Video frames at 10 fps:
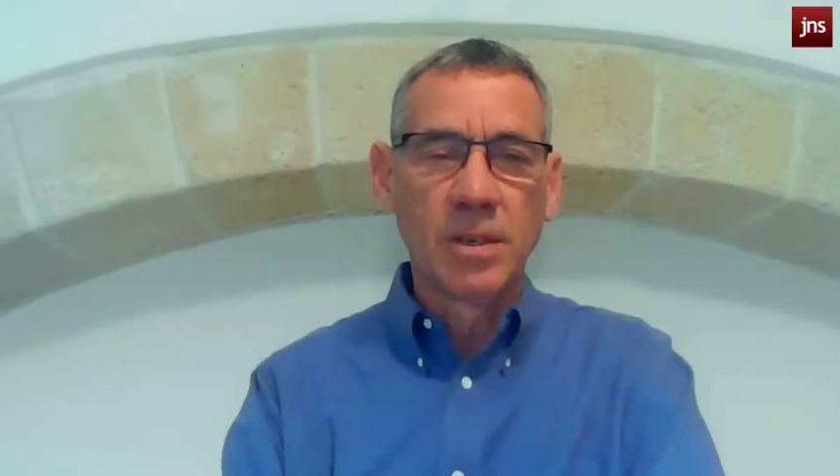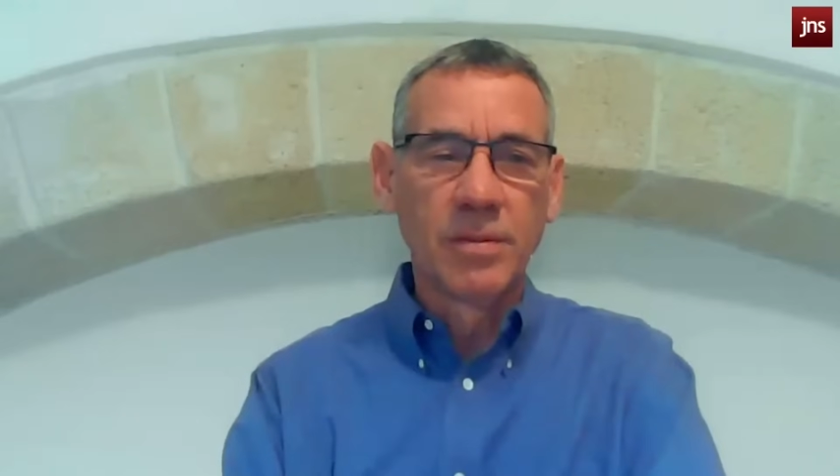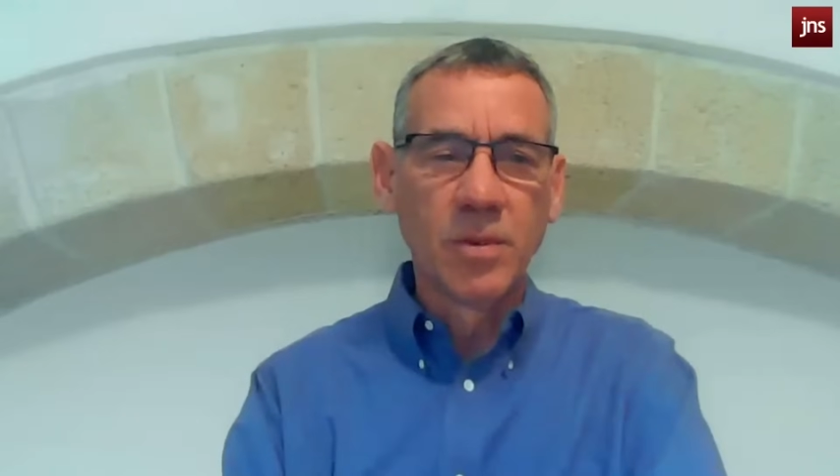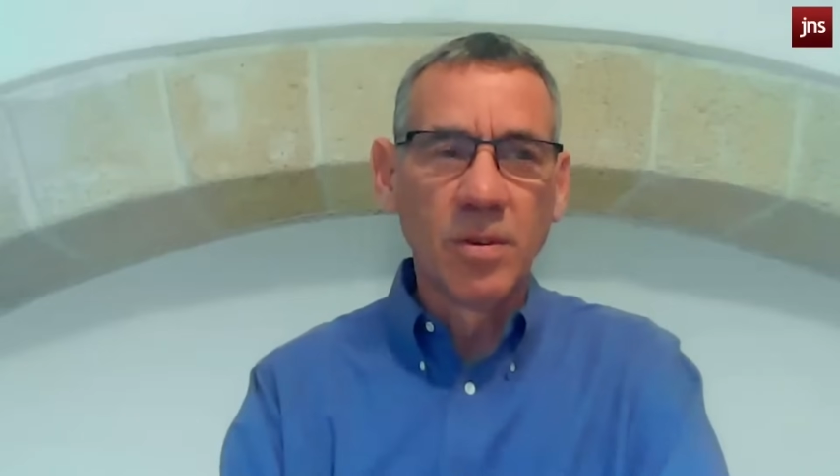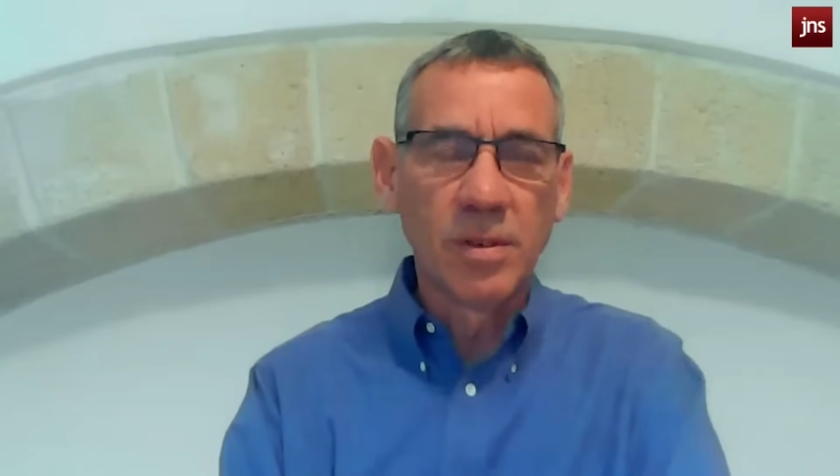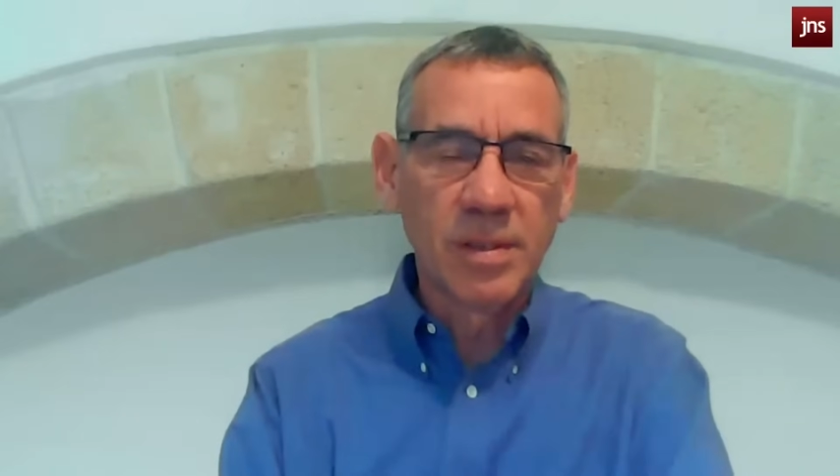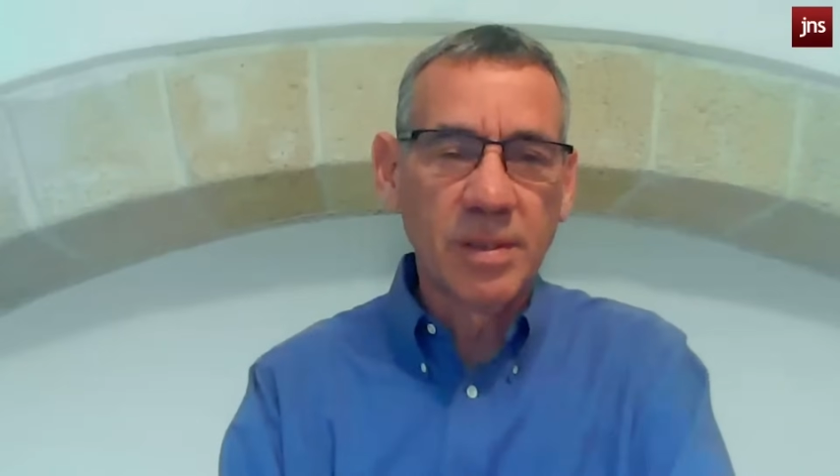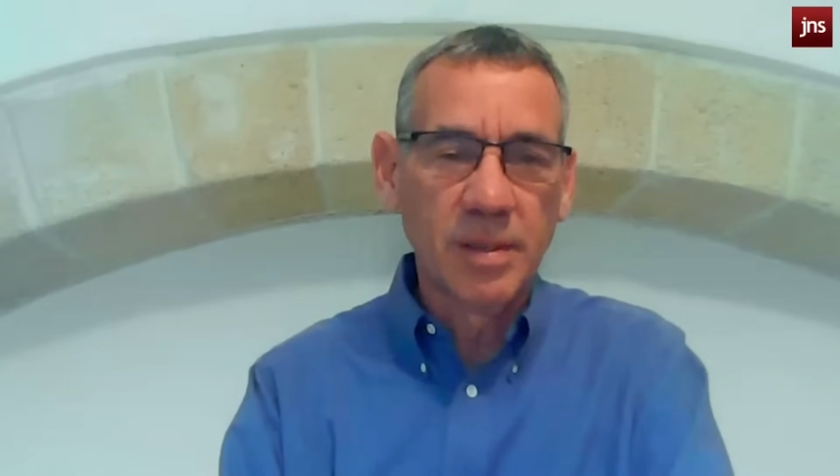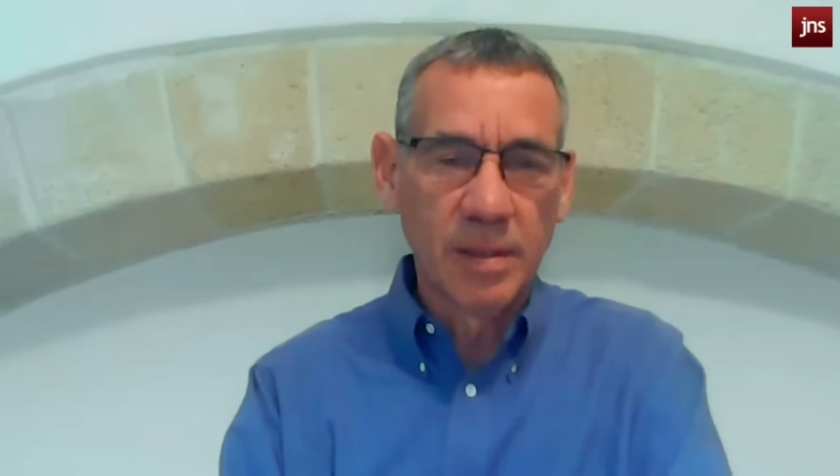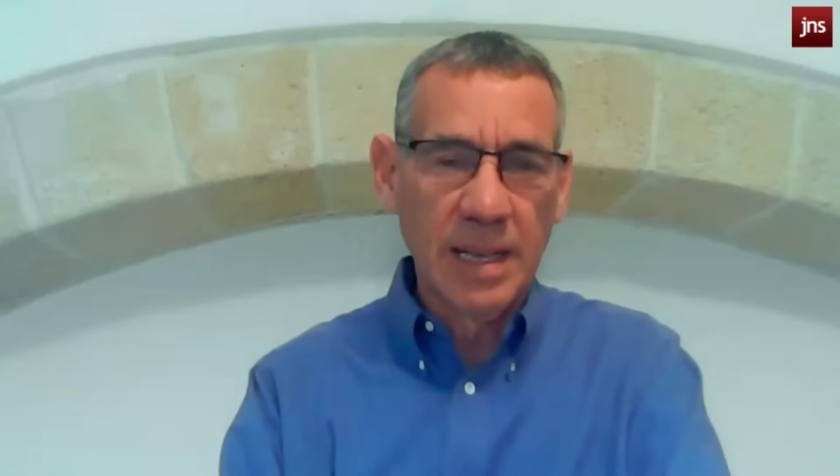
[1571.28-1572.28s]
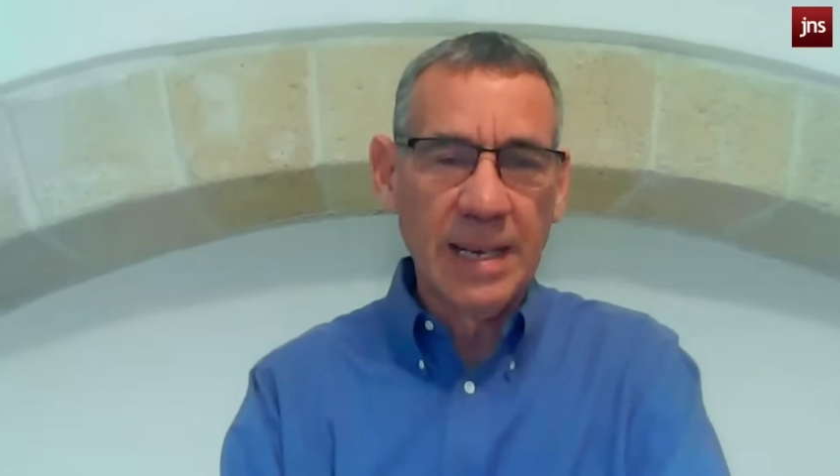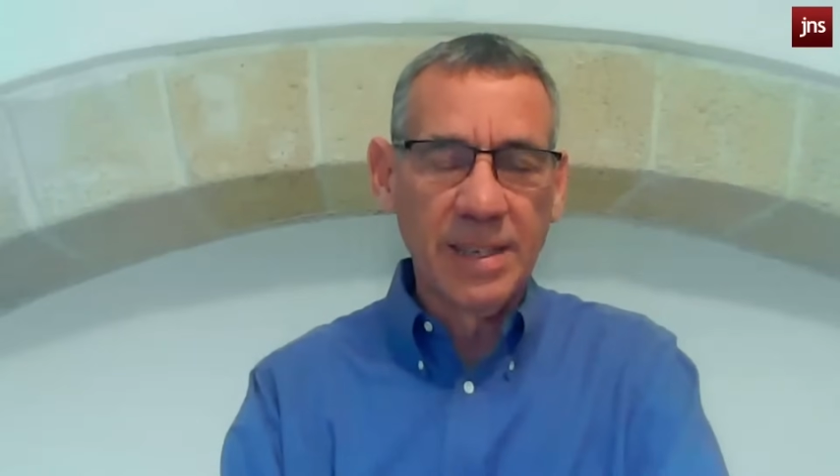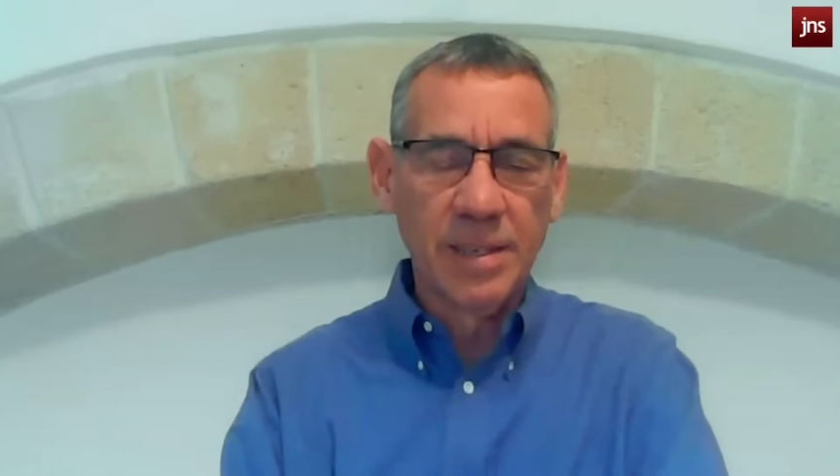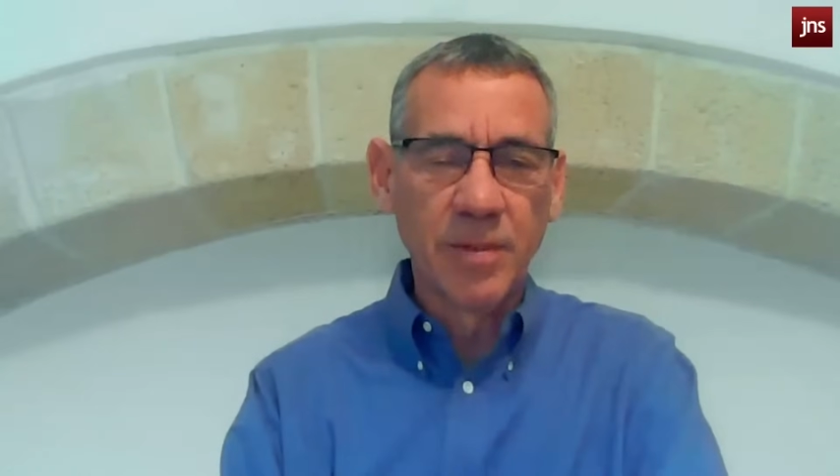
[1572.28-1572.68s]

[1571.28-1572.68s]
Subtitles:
of course, that is a